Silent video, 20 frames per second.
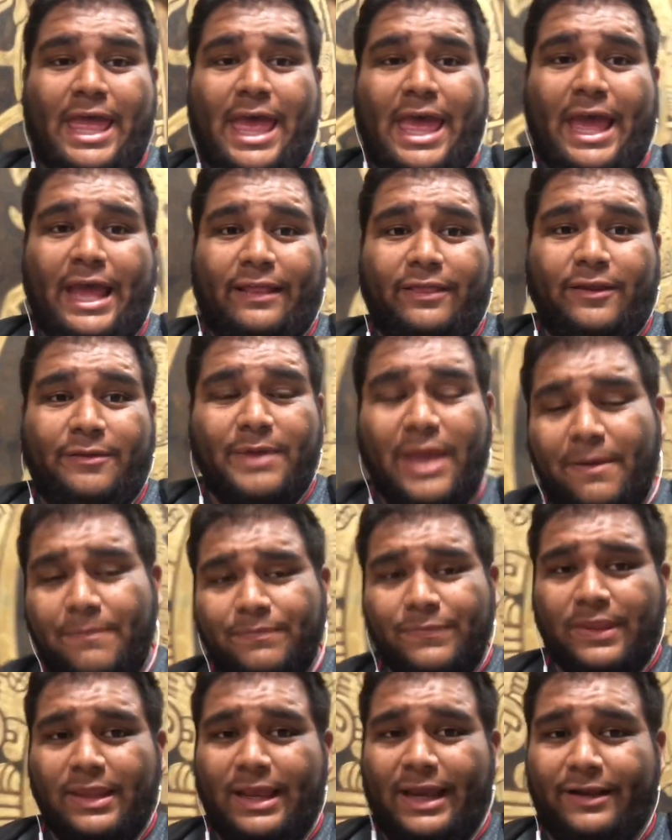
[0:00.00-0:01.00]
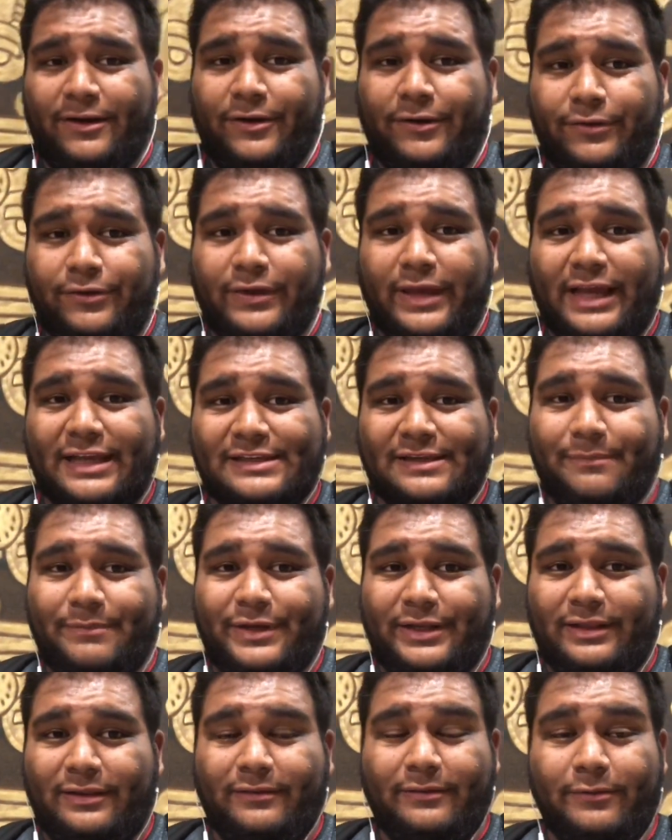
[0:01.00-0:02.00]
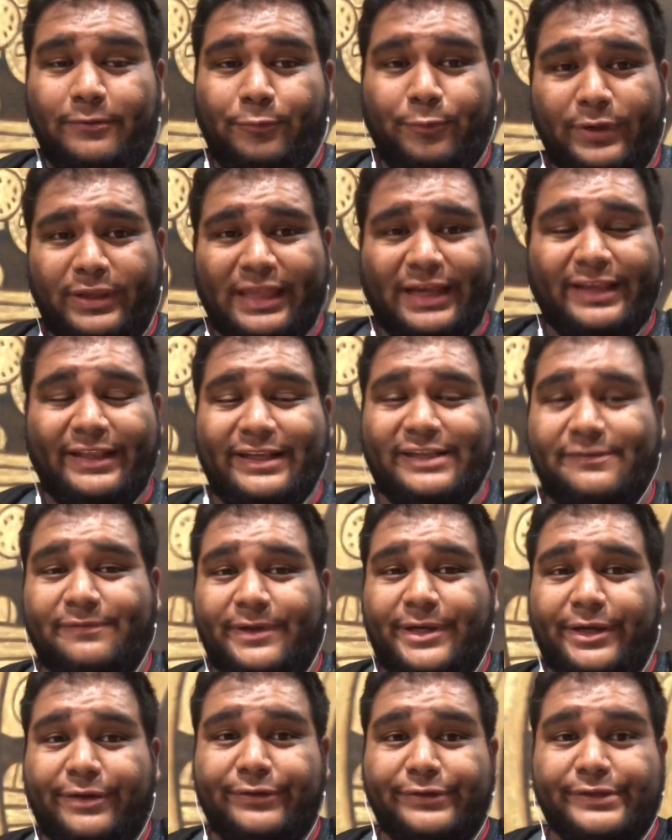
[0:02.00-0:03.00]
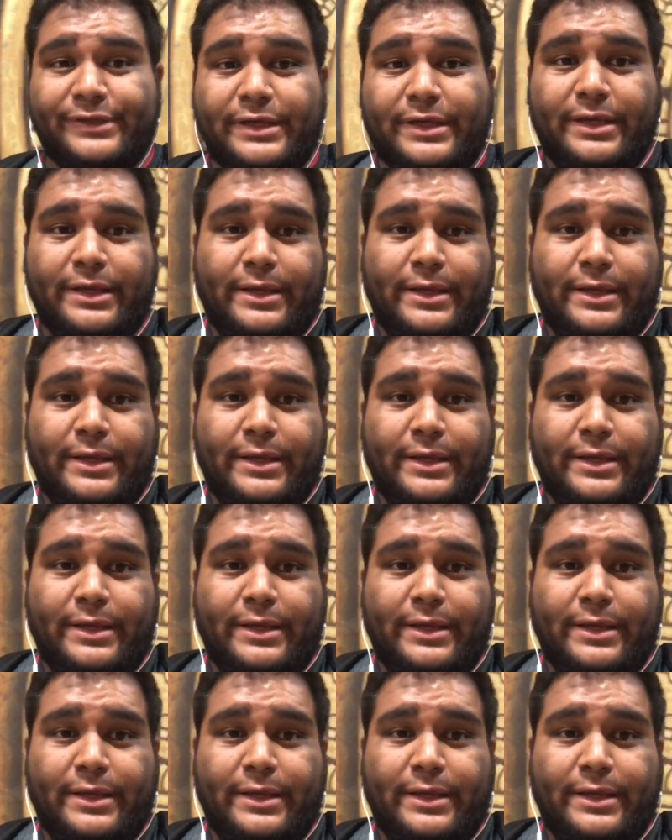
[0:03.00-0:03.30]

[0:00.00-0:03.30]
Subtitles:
And yeah, I know you guys have been really liking these videos.